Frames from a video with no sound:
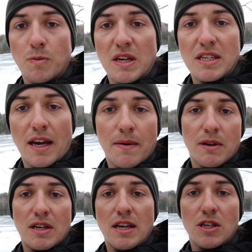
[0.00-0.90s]
springtime
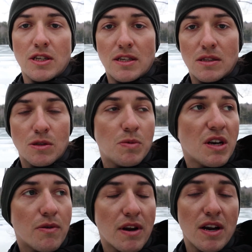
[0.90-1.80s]
conditions. It's
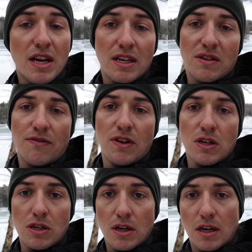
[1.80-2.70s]
pretty rare you get to
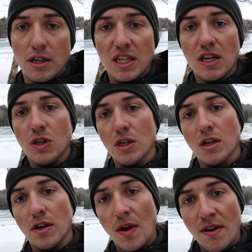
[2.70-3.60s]
fish in a
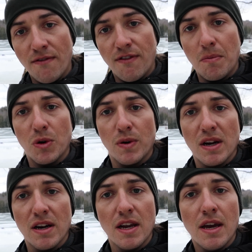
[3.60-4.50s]
t-shirt in
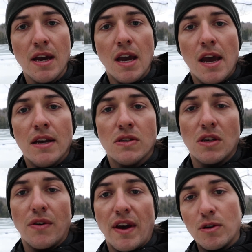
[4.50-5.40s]
February,
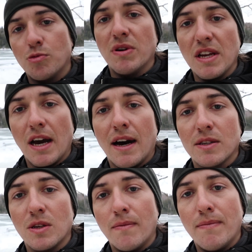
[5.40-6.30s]
so that was pretty
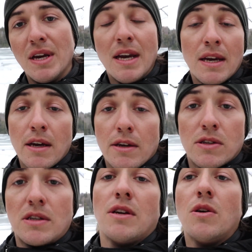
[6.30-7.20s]
awesome.
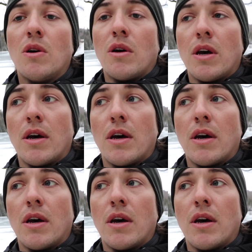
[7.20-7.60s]
Still